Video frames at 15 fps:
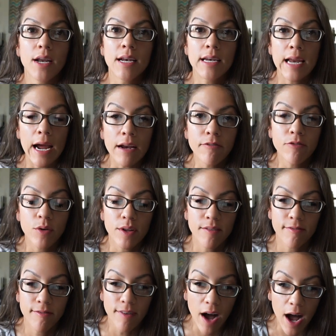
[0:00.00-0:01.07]
at nine
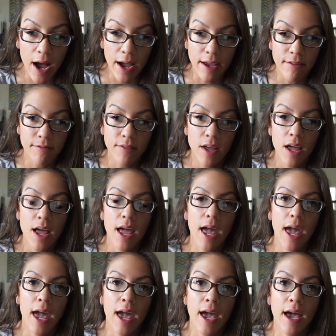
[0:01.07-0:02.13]
forty-five,
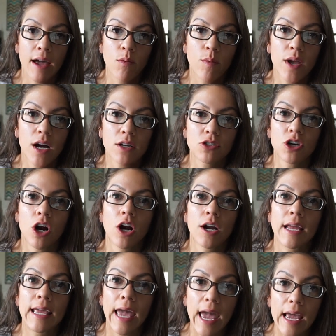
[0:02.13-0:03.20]
and we got to our
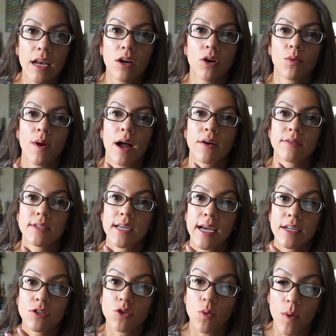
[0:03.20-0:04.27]
gate around
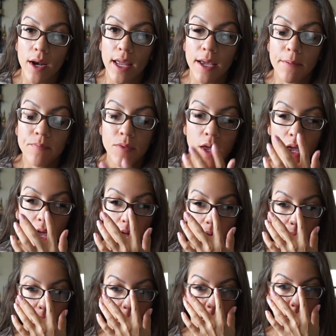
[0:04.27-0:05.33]
ten twenty.
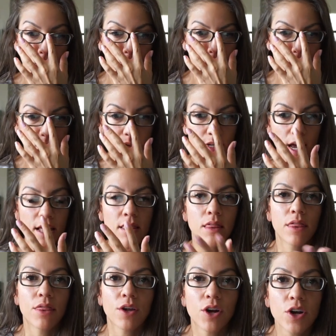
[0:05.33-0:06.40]
And around ten
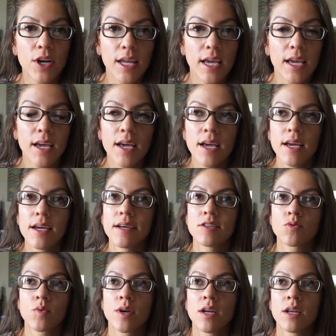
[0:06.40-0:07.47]
thirty
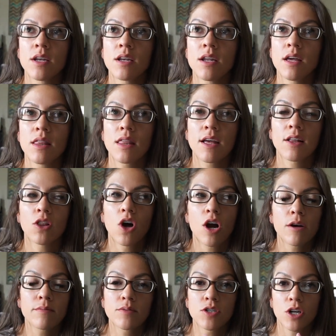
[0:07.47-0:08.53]
is when the
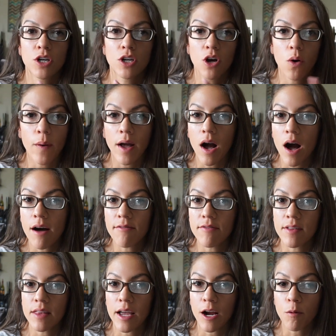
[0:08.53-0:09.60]
alarm started going off
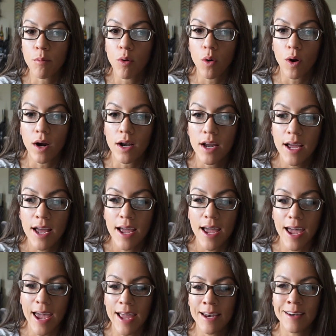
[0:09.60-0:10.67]
in the airport.
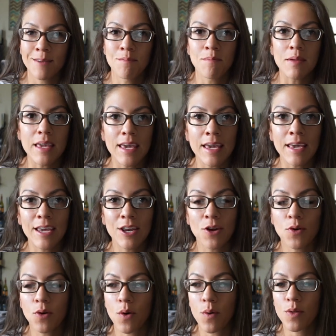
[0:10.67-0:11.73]
And me, you
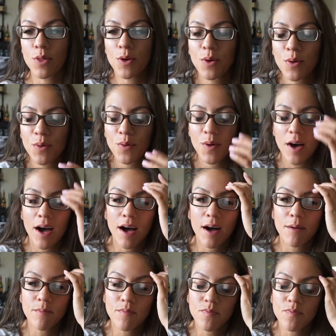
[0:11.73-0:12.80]
know, going through
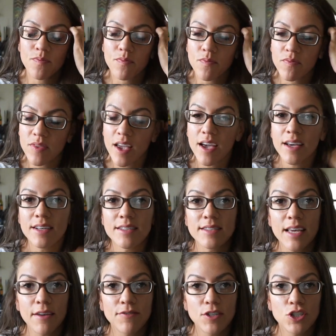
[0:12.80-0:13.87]
uh,
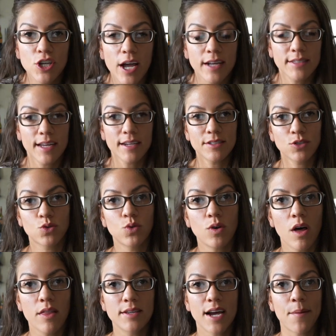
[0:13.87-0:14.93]
safety checks at school
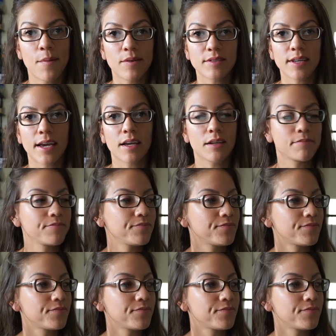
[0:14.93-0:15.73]
all the time, I was like,